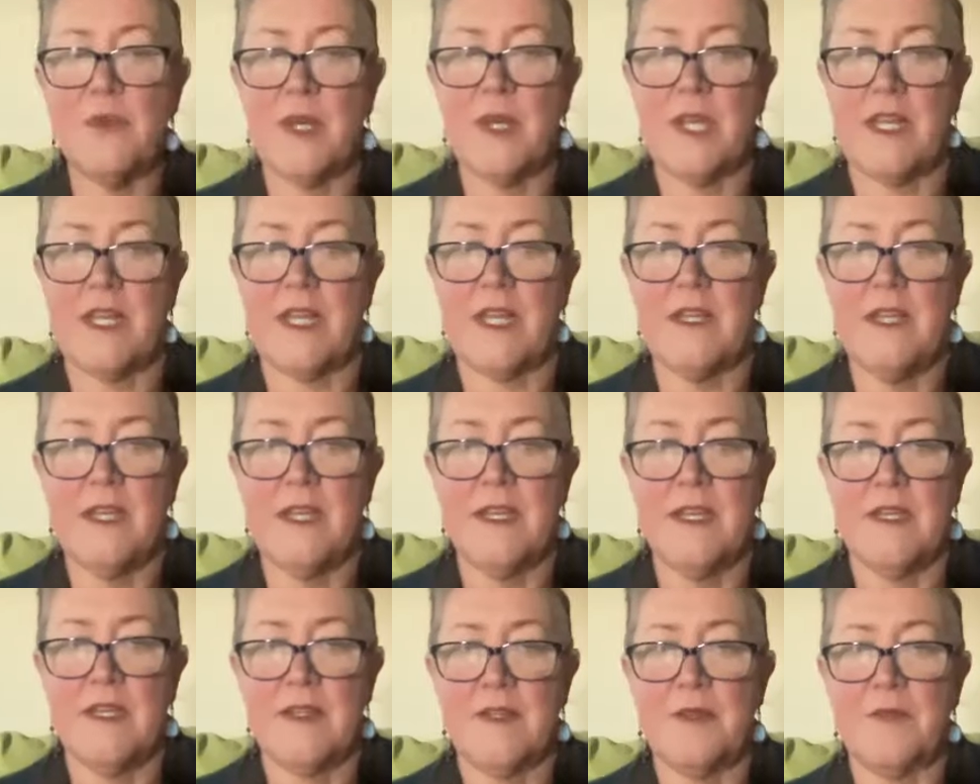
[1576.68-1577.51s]
you want
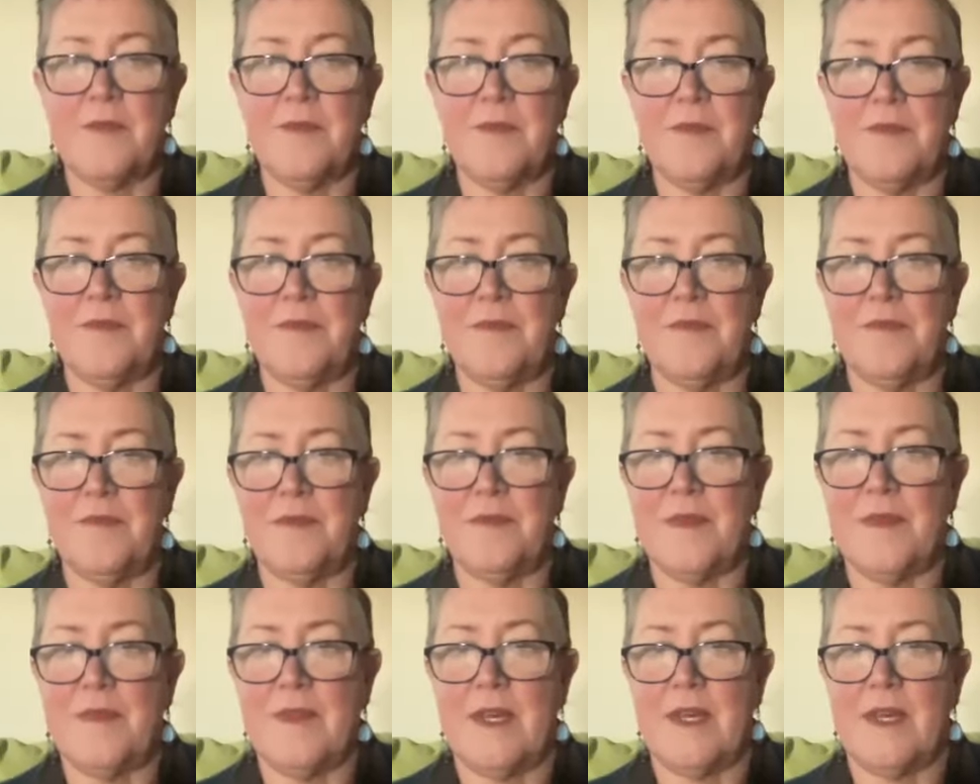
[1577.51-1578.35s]

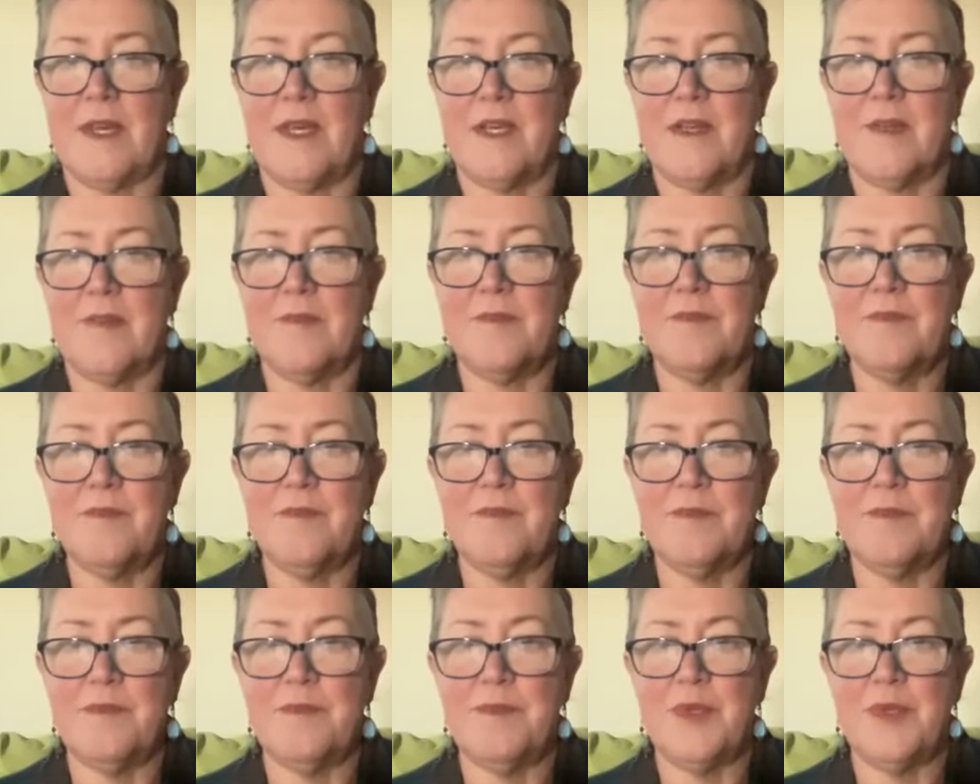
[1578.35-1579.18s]
to
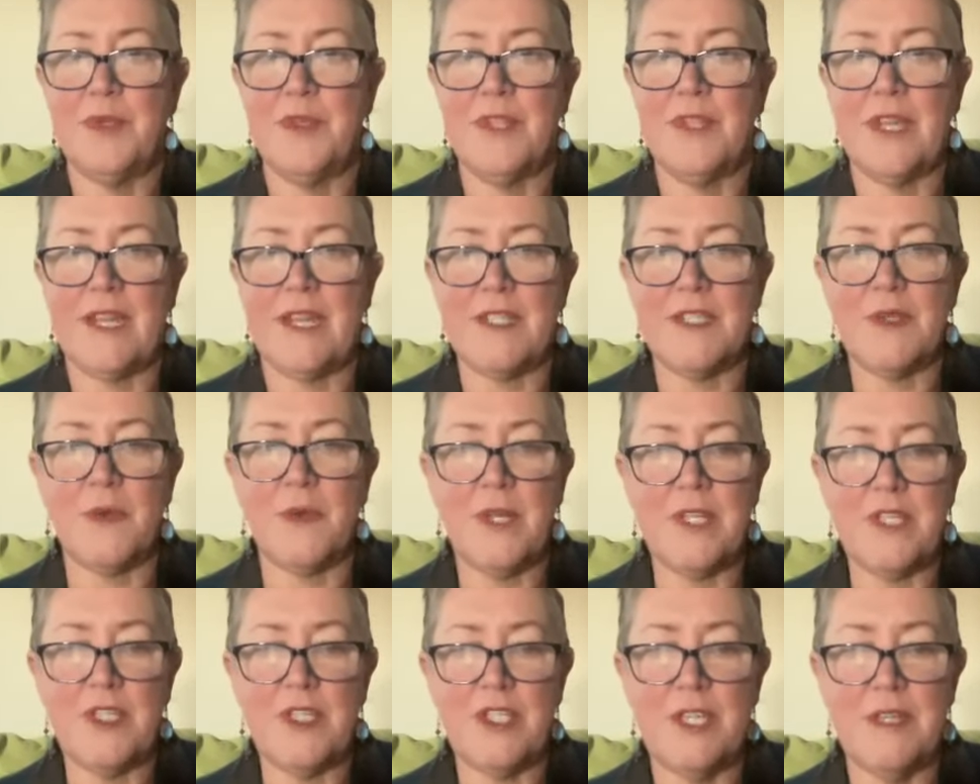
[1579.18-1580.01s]
pull the next
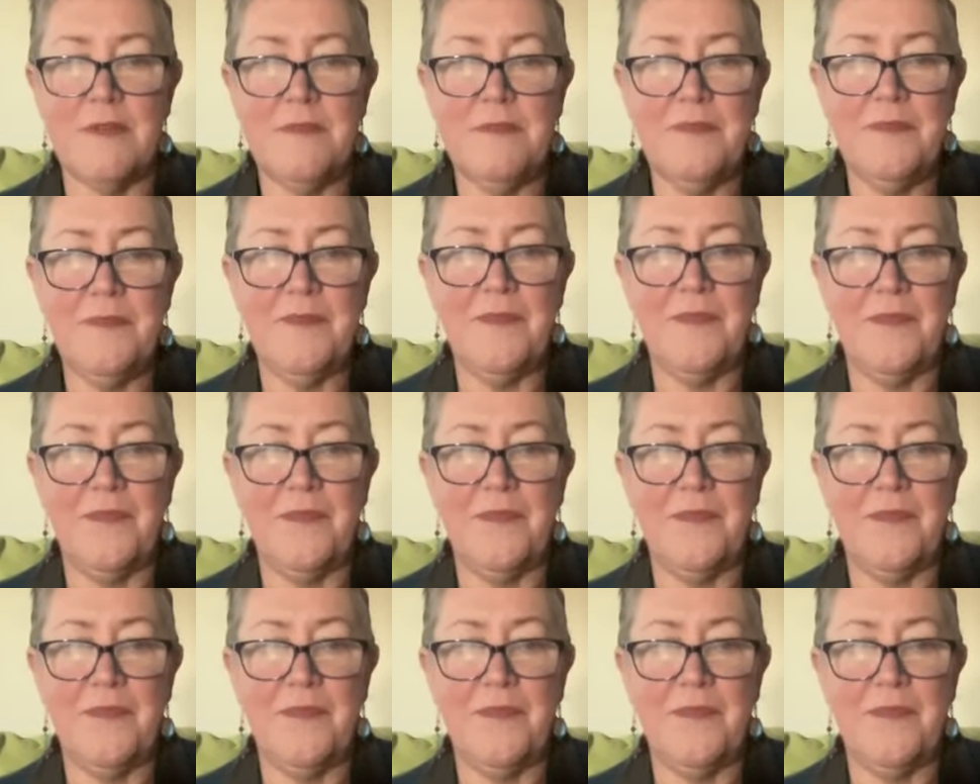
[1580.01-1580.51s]
question?